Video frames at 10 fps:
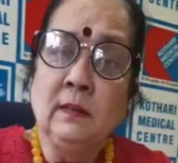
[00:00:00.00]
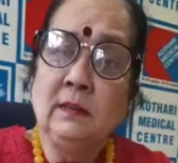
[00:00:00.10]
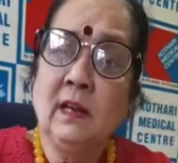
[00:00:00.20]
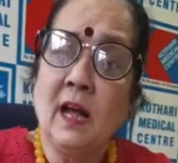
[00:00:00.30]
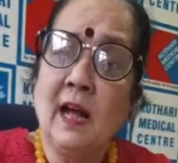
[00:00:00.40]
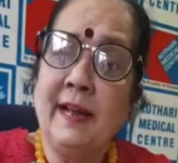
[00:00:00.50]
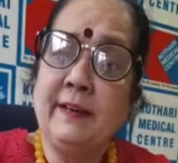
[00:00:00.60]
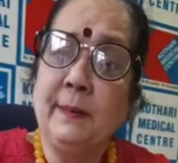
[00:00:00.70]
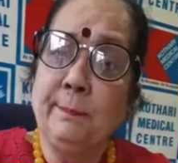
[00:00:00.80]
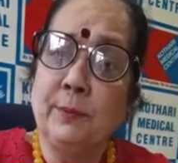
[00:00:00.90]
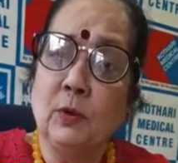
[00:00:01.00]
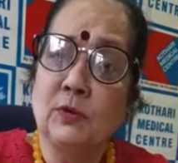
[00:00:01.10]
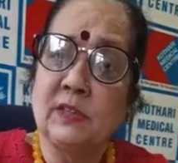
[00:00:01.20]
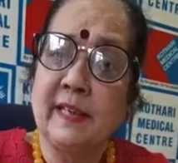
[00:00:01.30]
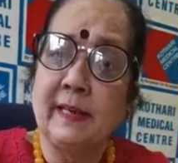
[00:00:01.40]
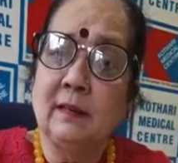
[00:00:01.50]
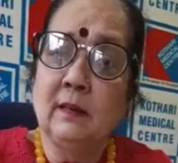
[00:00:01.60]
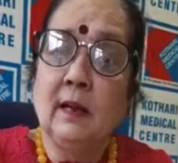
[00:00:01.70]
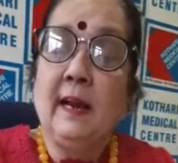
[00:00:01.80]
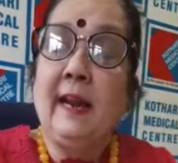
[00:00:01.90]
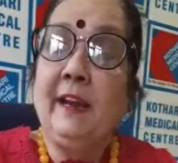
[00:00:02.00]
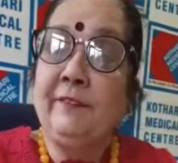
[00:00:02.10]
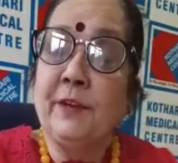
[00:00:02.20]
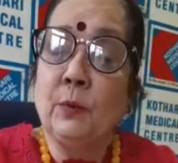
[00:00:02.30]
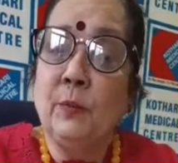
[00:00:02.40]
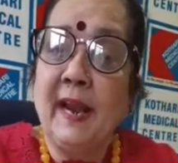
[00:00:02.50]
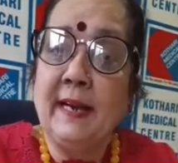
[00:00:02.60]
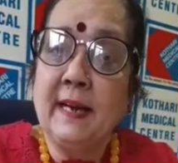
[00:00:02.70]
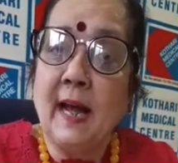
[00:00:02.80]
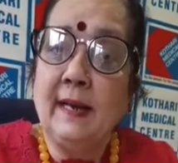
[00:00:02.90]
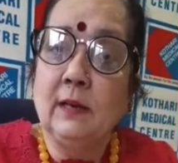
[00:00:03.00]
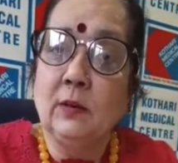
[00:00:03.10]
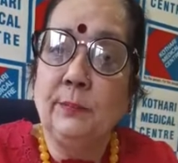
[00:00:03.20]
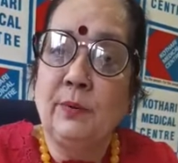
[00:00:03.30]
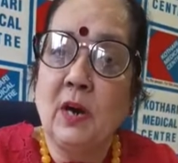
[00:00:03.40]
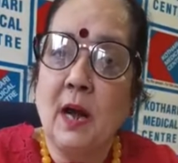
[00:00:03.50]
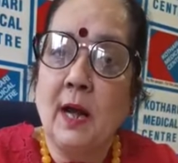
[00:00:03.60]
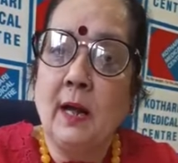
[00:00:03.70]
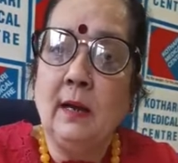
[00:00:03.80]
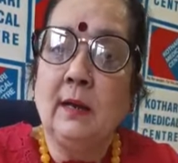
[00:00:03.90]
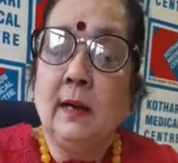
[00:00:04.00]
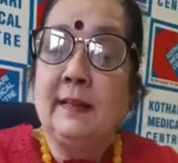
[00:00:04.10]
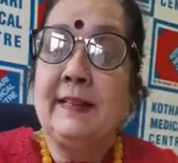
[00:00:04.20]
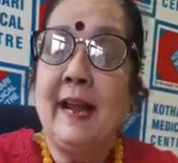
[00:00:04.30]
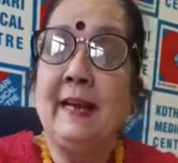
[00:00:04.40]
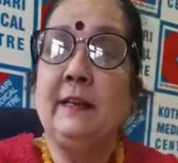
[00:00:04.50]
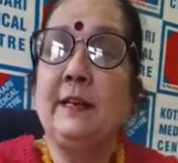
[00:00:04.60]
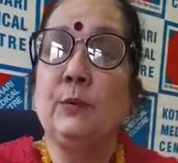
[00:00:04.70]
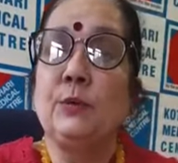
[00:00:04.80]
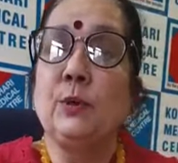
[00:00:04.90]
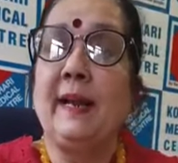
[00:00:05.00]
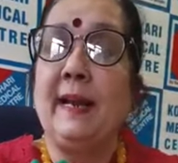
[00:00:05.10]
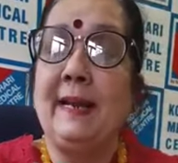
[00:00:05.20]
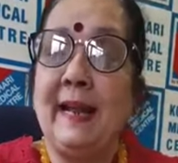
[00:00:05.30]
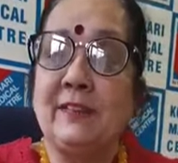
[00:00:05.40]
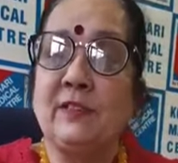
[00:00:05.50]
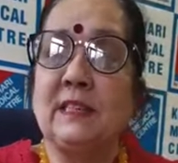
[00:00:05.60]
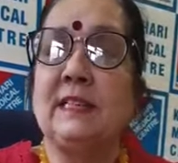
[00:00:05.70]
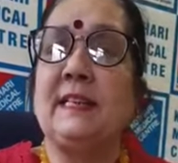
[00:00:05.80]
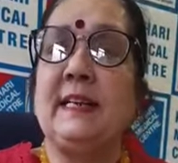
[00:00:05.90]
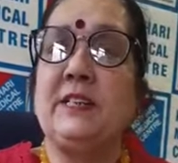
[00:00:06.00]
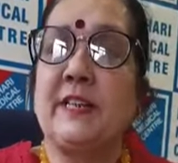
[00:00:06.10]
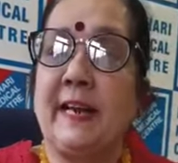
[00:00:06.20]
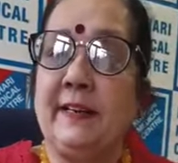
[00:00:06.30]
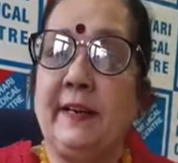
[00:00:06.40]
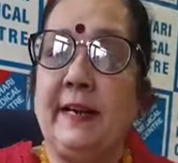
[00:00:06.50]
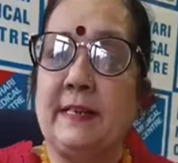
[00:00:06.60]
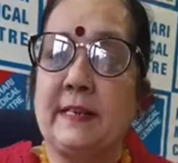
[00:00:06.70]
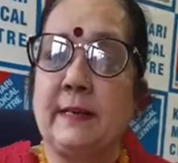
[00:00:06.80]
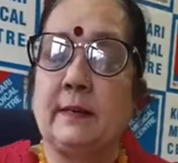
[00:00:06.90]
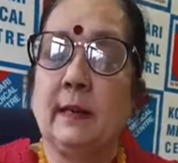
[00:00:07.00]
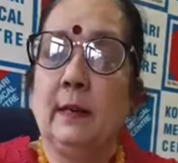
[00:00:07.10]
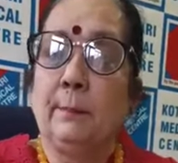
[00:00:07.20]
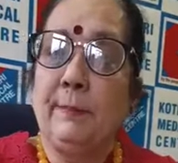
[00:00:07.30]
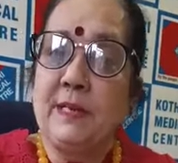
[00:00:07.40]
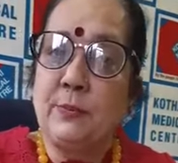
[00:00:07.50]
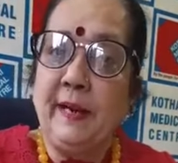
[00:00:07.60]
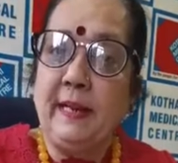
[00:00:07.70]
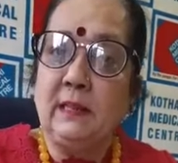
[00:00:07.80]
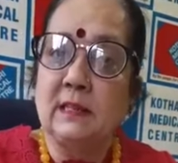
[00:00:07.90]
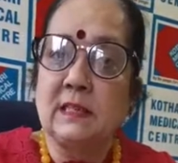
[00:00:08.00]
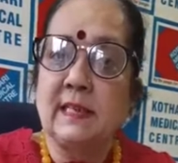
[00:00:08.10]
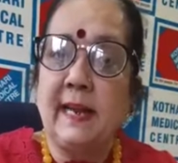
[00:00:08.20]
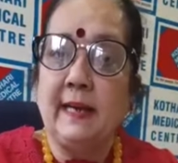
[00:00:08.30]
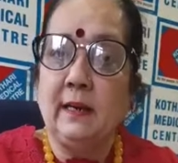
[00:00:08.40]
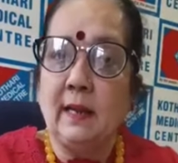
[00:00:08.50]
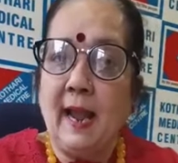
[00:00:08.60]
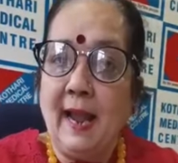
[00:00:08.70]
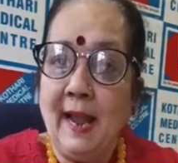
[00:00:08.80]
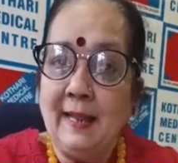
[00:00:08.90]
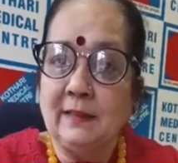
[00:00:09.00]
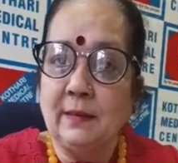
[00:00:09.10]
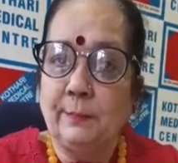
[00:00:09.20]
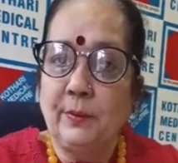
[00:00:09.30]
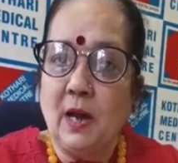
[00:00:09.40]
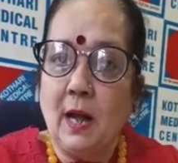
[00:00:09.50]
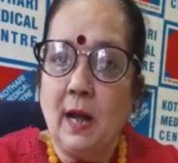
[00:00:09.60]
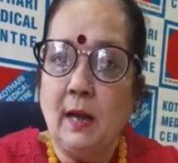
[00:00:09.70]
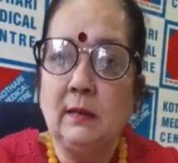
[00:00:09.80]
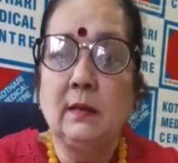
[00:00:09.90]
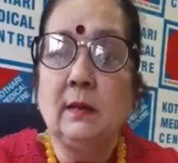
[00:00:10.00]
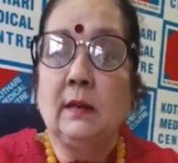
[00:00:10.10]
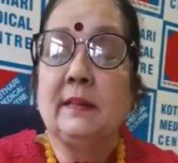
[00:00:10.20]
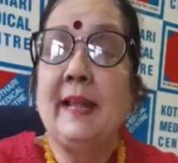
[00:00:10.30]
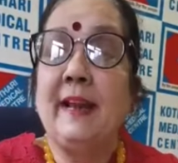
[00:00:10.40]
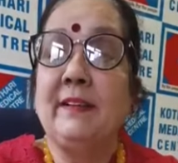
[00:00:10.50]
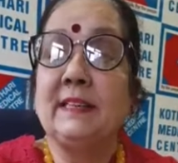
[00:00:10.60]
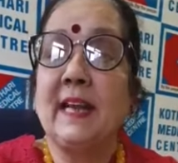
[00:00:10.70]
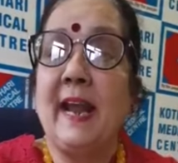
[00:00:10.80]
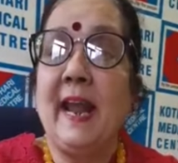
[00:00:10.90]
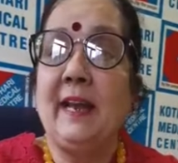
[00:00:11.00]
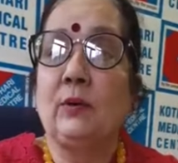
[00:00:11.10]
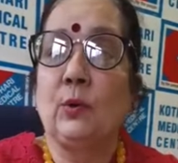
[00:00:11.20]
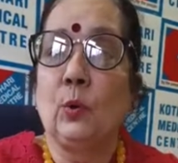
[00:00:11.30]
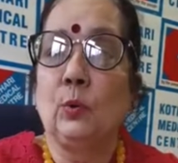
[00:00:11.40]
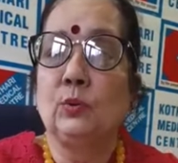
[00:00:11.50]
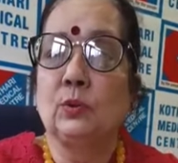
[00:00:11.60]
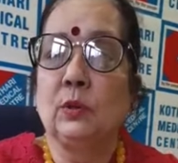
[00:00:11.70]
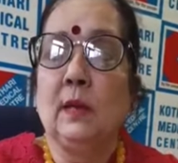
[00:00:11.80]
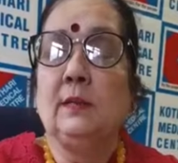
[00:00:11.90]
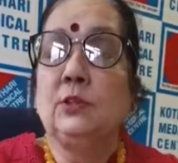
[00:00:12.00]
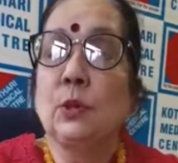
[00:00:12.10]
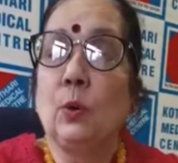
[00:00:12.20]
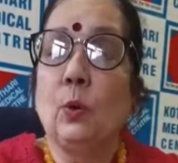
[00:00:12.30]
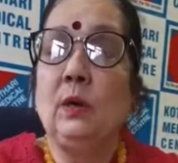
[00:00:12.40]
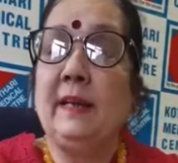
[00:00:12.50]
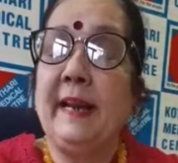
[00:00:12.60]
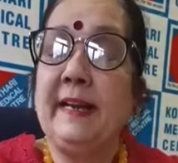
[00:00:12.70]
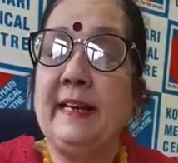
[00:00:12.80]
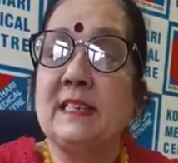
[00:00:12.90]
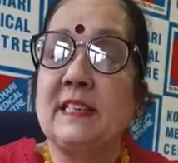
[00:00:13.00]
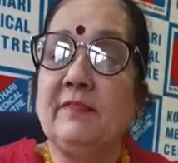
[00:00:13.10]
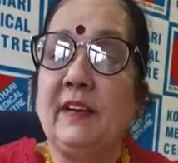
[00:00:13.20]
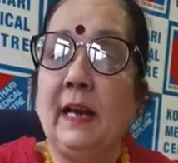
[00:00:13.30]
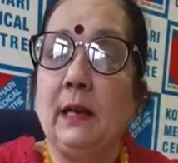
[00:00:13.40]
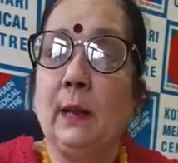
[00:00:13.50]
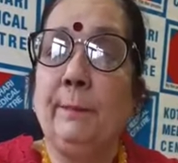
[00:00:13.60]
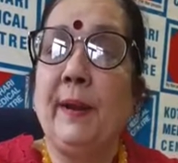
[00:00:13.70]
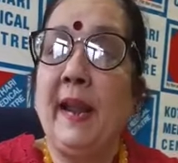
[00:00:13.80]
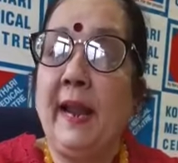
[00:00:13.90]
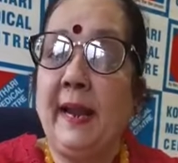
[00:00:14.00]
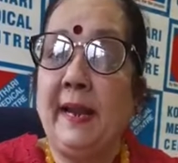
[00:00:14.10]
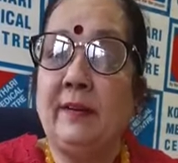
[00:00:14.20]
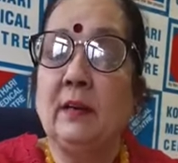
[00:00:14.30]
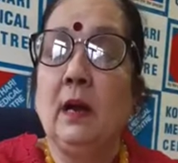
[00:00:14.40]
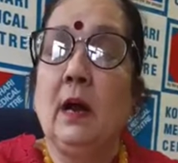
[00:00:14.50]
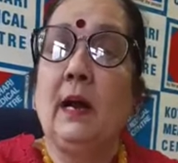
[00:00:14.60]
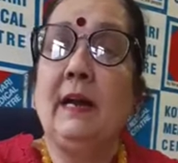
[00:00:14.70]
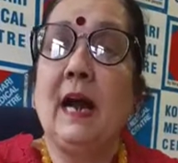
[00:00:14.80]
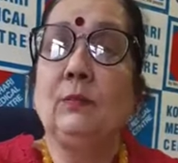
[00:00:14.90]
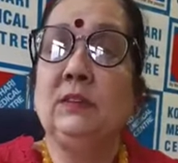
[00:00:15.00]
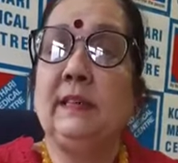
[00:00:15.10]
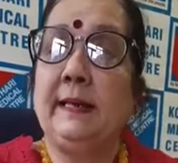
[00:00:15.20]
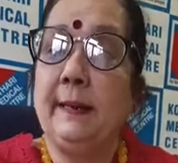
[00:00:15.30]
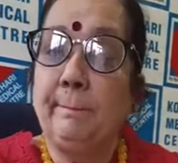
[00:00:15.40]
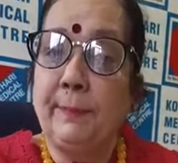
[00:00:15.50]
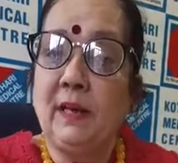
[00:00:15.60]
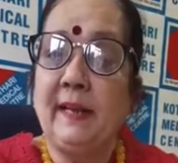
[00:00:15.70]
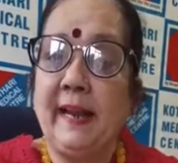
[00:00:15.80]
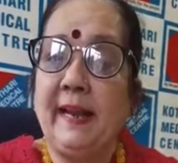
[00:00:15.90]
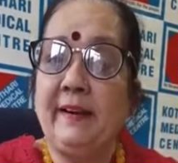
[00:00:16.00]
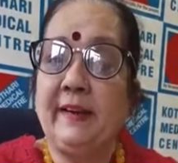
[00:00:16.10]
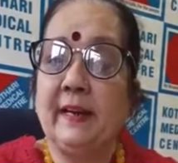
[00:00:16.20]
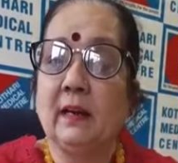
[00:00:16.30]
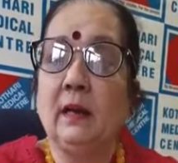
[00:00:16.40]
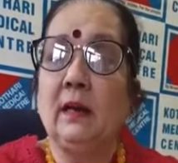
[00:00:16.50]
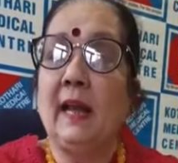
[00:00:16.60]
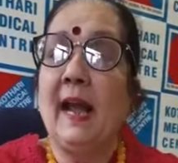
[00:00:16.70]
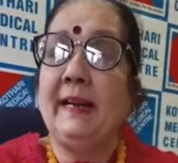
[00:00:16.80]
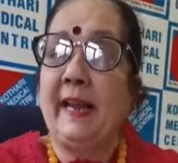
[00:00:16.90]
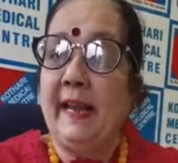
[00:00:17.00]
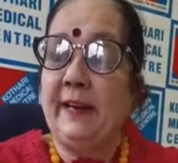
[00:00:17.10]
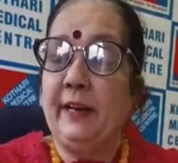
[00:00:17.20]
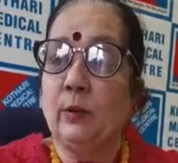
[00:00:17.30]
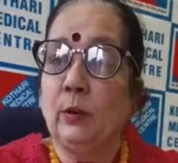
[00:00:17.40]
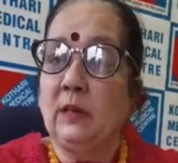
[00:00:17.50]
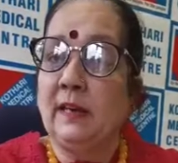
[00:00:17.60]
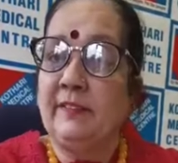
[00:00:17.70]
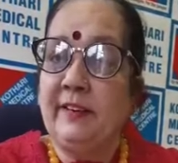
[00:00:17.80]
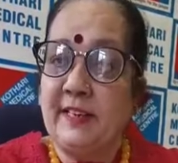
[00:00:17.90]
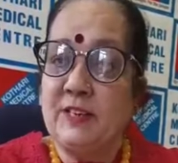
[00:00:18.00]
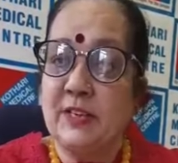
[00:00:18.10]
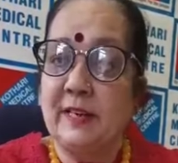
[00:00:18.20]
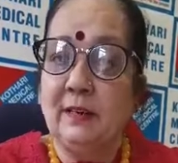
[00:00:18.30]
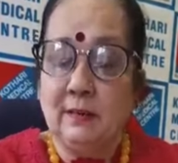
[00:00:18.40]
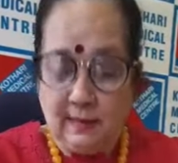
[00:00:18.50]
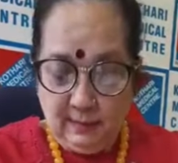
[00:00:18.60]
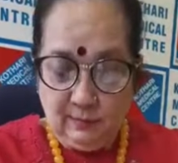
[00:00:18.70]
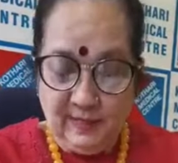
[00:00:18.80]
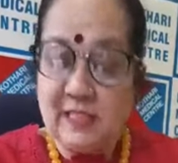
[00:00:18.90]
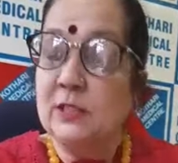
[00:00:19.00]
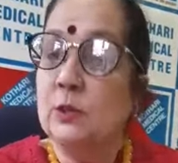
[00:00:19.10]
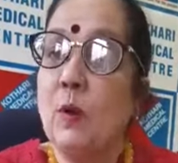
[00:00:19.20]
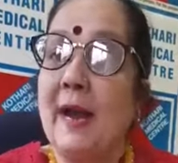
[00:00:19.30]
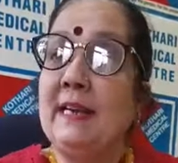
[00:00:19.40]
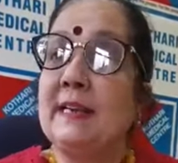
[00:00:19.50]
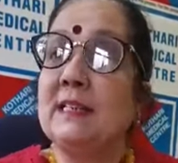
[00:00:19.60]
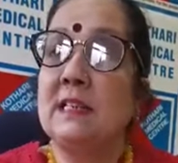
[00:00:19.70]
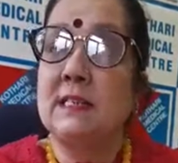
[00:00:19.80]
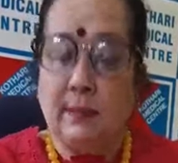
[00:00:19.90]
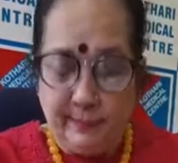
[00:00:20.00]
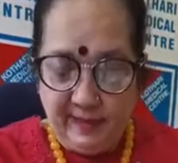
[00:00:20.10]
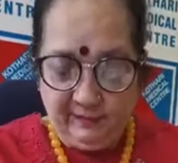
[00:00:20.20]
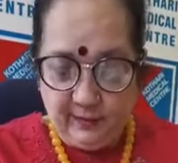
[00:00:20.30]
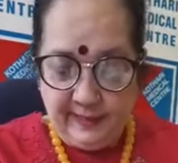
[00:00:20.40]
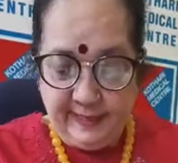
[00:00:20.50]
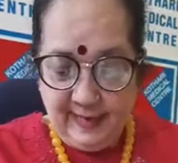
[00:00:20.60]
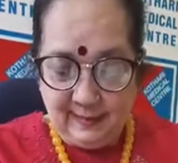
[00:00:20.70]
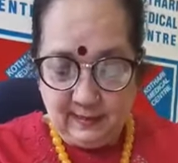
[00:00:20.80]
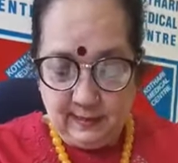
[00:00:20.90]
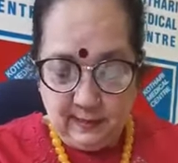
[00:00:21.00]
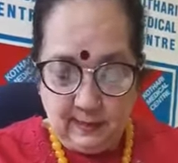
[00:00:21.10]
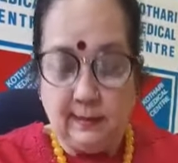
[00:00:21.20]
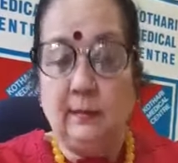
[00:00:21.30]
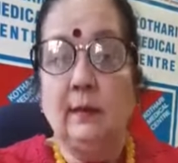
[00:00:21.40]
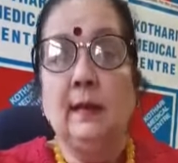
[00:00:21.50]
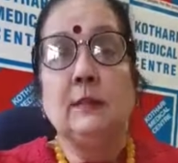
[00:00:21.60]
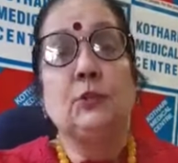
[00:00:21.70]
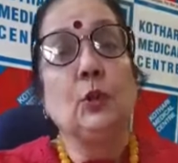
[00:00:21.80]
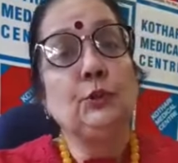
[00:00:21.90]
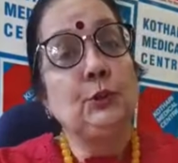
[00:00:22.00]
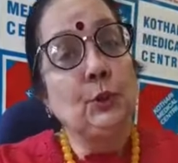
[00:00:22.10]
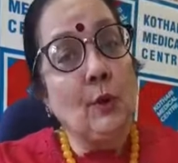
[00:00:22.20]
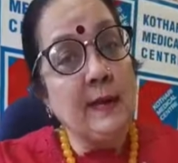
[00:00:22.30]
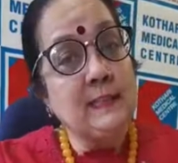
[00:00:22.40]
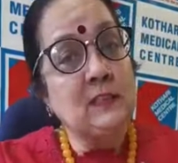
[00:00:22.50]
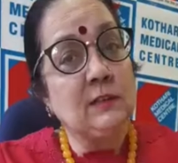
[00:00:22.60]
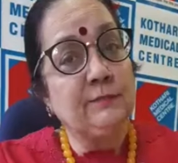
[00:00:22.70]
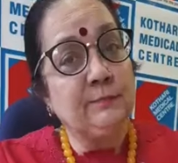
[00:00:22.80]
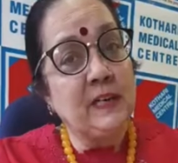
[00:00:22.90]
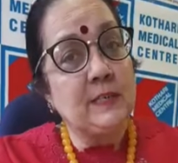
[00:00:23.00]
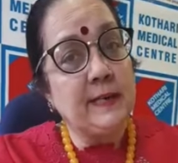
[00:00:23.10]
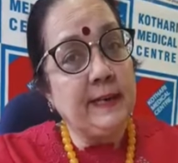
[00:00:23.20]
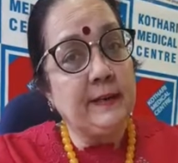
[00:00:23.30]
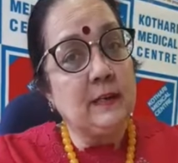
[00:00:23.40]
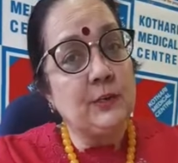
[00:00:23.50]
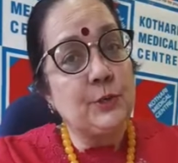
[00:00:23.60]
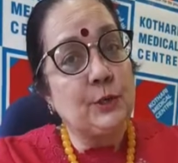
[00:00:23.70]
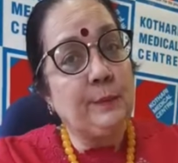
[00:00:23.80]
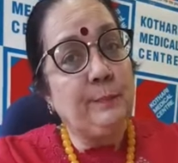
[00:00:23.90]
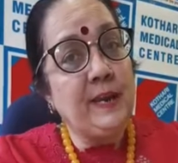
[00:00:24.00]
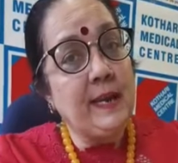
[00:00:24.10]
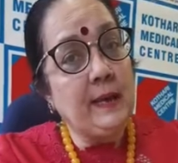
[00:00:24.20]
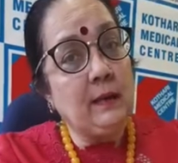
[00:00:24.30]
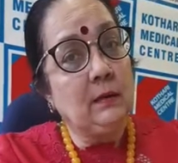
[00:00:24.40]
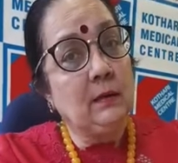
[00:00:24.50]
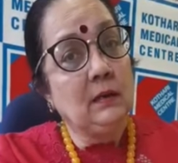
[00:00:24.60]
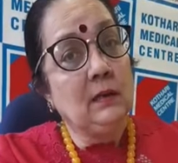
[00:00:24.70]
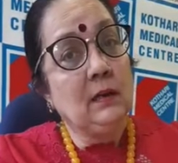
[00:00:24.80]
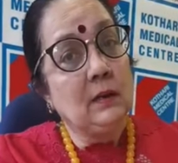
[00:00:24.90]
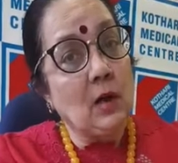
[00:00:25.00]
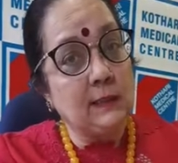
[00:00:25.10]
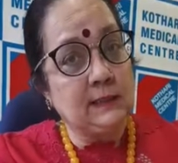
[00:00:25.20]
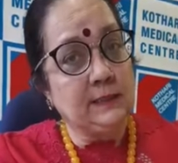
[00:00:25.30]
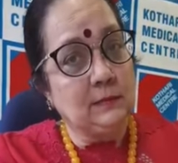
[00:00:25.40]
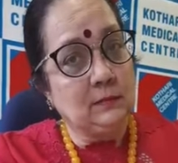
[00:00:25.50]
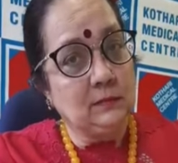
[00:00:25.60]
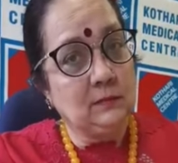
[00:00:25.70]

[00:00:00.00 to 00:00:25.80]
The iron pokes in. If you wear nylon bra, then due to electricity generated between the skin and the bra, there is hair growth. So ladies develop hair around the nipple area and areolar region, which is quite disturbing for a young girl. So choice of material should be cotton.